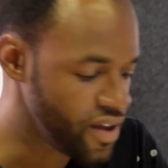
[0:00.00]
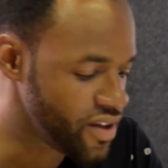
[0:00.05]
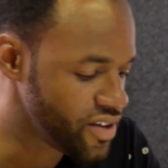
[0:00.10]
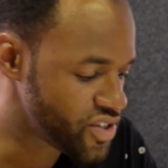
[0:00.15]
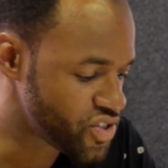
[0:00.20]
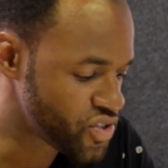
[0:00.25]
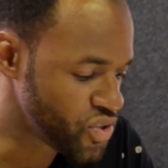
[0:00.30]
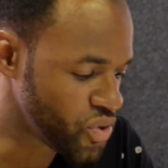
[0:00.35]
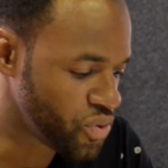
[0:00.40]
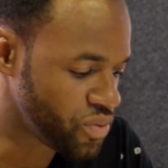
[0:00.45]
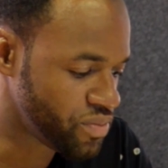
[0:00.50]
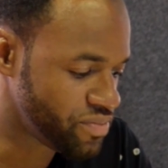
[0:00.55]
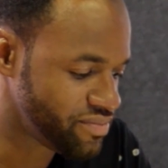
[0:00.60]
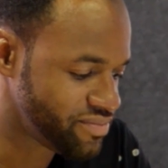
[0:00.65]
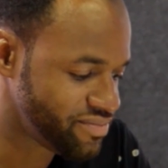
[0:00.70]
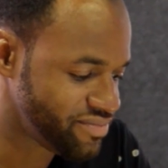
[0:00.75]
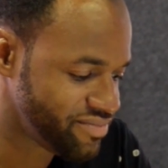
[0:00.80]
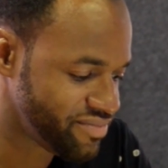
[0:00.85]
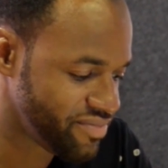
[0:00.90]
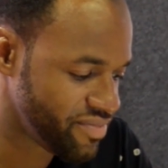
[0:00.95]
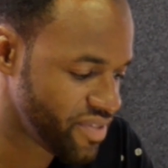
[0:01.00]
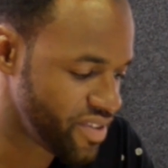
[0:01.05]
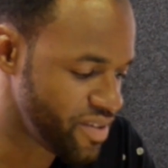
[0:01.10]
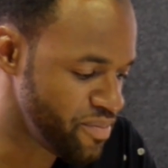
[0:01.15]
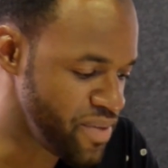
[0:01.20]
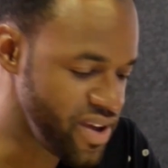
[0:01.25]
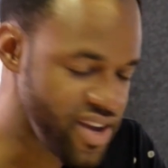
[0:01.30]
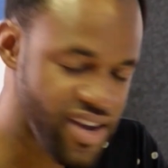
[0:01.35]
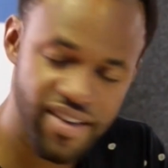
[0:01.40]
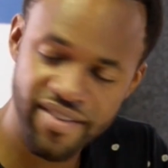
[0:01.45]
So,
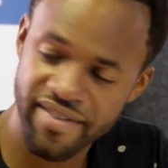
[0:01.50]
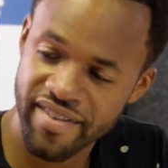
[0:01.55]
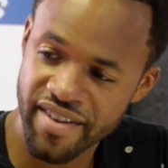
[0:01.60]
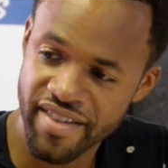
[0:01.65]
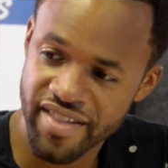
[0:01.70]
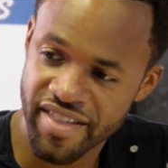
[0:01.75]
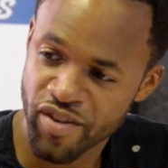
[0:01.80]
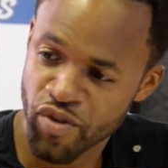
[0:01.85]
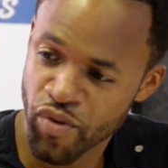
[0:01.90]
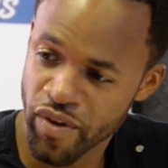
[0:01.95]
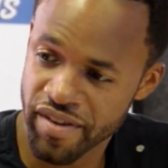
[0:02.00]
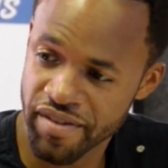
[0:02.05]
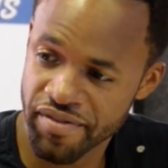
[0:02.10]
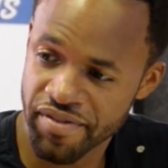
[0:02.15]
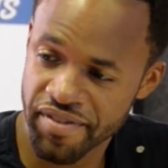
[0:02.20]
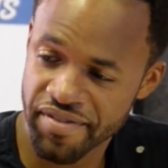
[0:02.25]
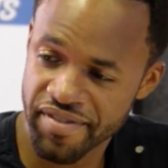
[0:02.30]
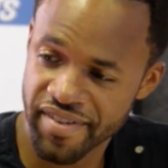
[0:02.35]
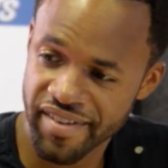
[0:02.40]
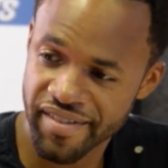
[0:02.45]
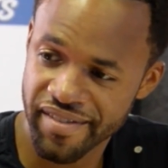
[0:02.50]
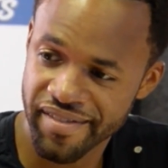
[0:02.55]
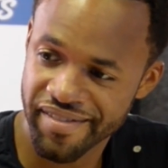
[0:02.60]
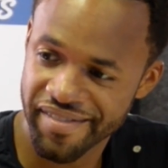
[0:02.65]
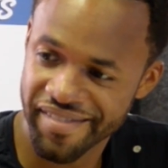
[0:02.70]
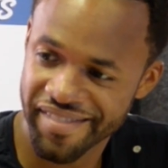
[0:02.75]
May 18th, 2015.